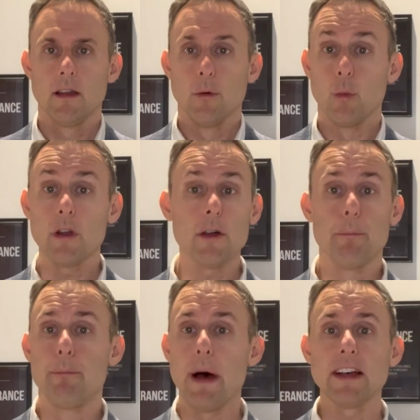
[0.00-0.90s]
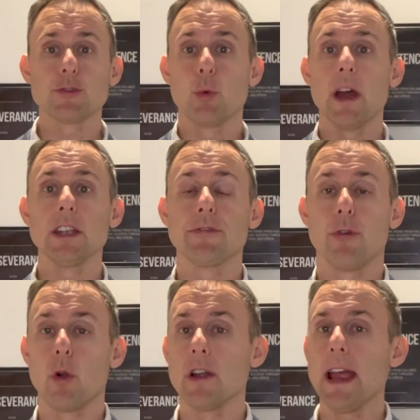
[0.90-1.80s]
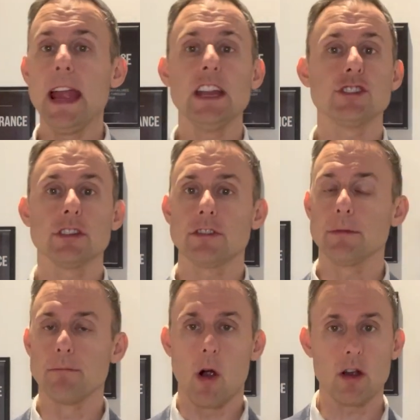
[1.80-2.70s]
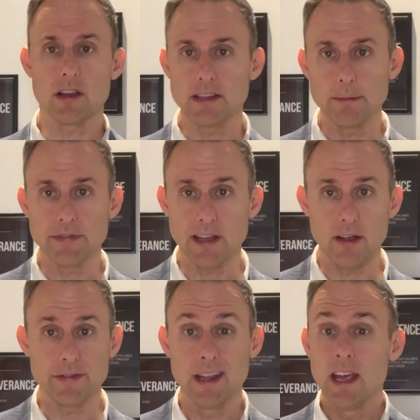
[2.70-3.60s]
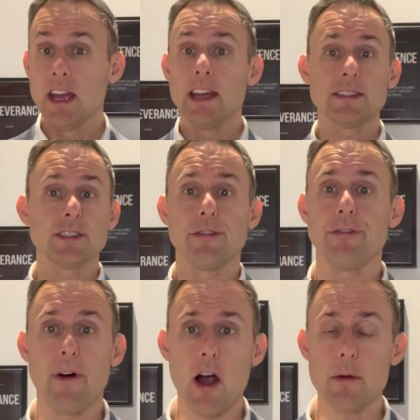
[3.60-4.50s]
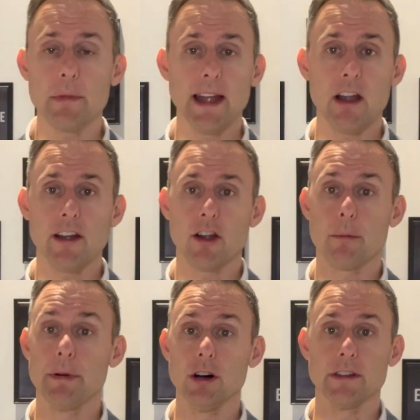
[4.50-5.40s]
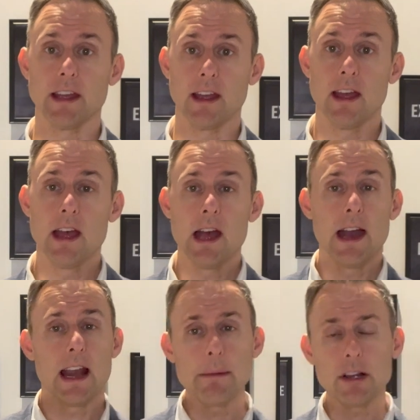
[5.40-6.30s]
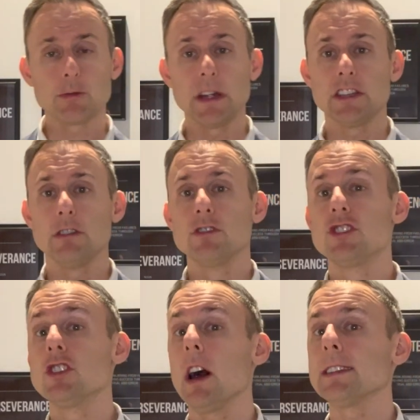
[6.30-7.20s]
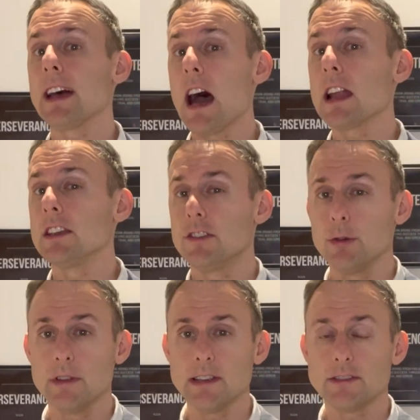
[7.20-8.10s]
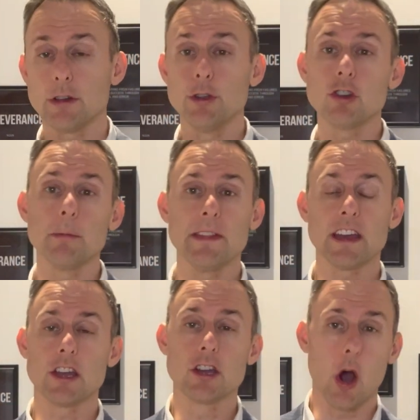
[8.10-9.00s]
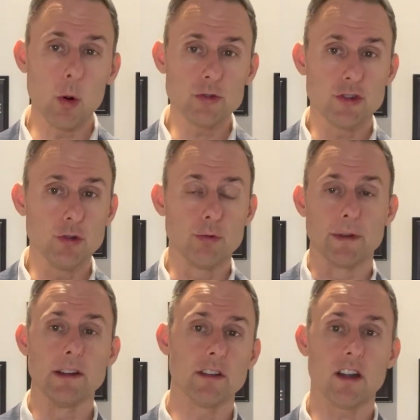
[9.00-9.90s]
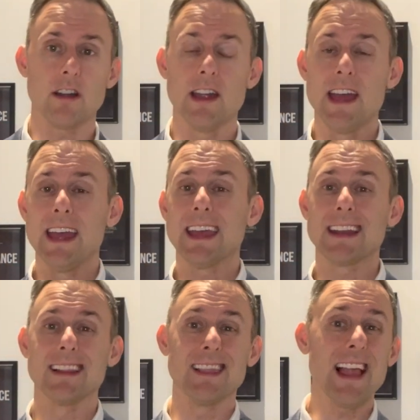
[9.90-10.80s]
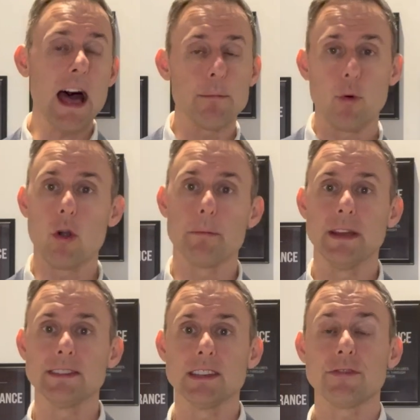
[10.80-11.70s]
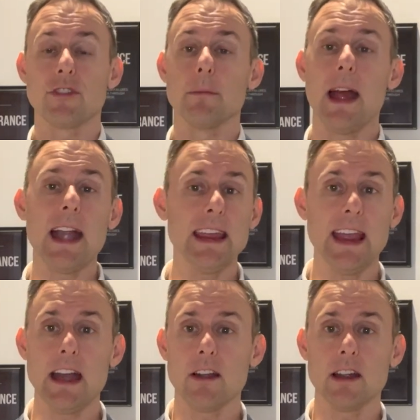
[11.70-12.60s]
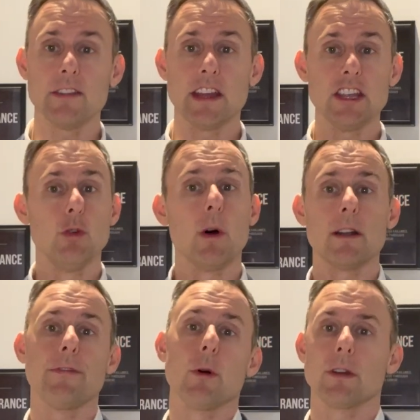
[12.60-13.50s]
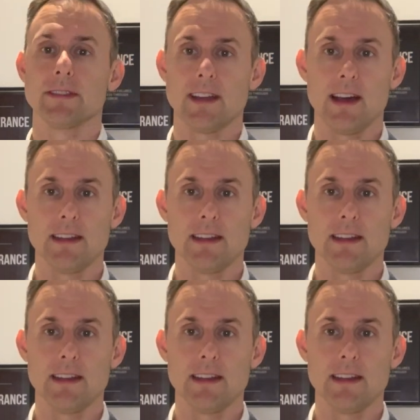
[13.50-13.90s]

One of the best ways for an agent to market themselves is to farm an area or building. And I'm going to explain to you just how to do this so you can be the go-to realtor and get a lot more business from any area that you want to focus on.